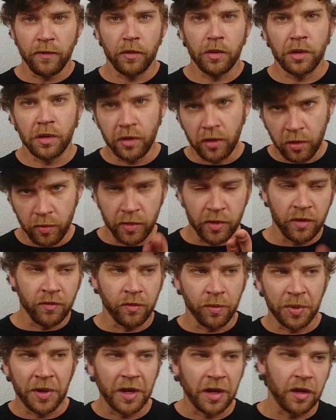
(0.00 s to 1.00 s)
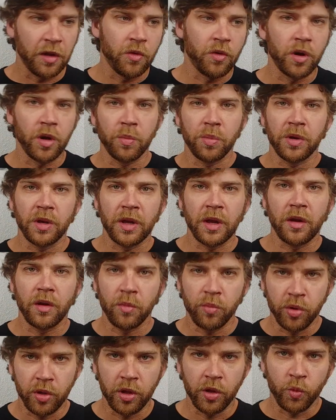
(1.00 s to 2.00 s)
It was a little bit of a pain going up and down
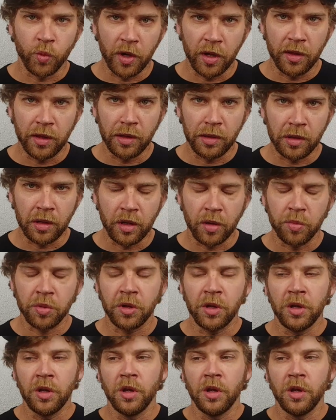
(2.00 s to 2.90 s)
and putting the railings up.